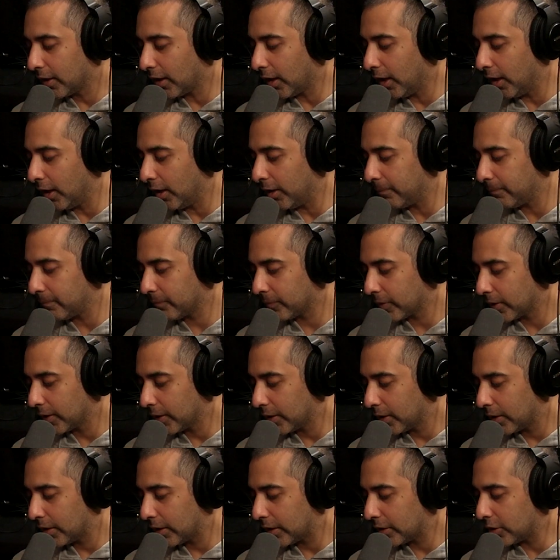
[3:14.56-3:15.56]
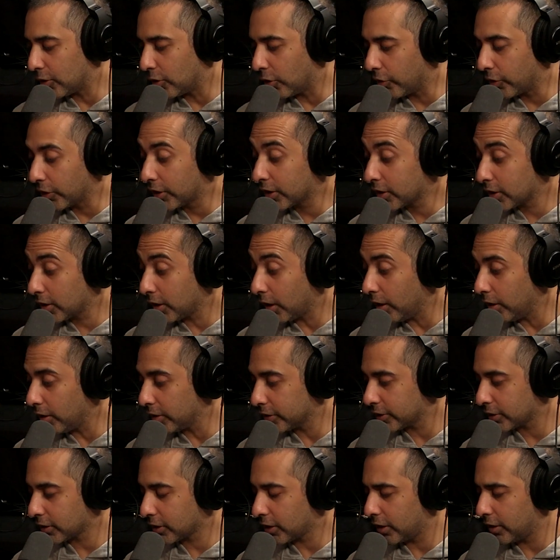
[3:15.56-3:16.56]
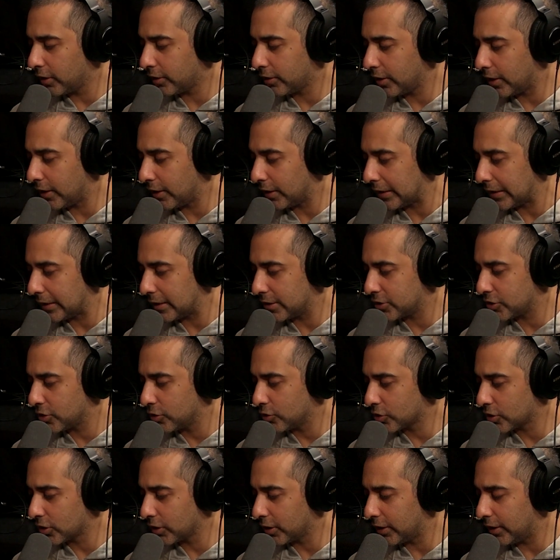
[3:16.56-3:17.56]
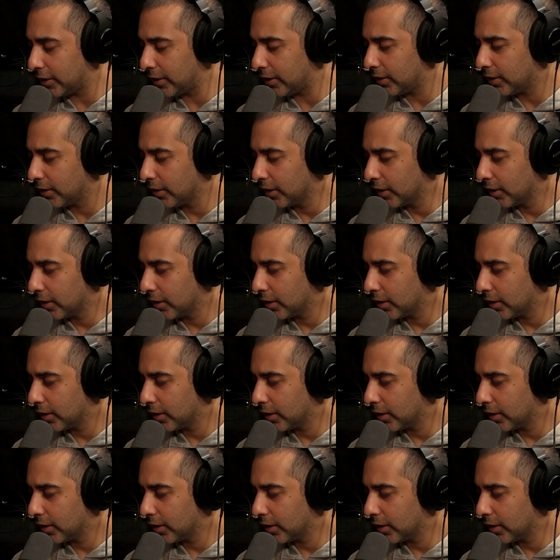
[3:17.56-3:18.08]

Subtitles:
the cult kind of thing is usually